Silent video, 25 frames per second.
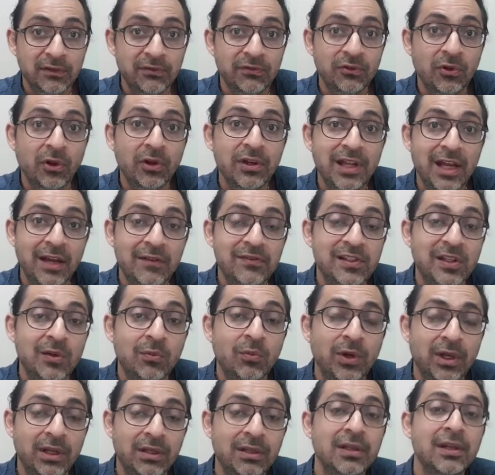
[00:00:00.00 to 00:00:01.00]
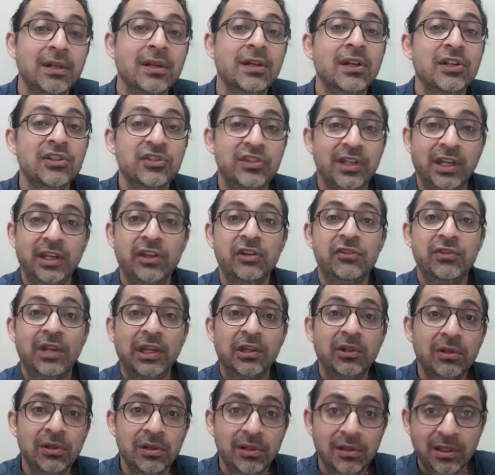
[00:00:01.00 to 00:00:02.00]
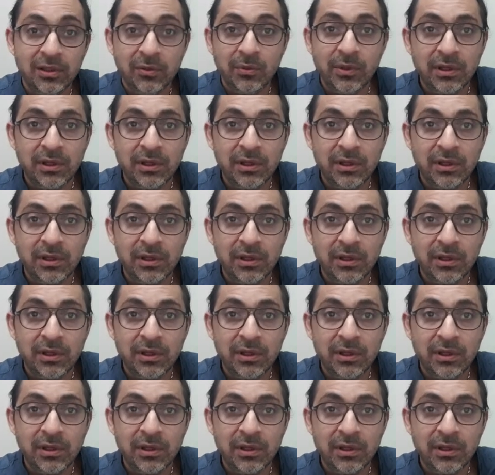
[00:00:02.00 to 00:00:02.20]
If not, have someone check it regularly,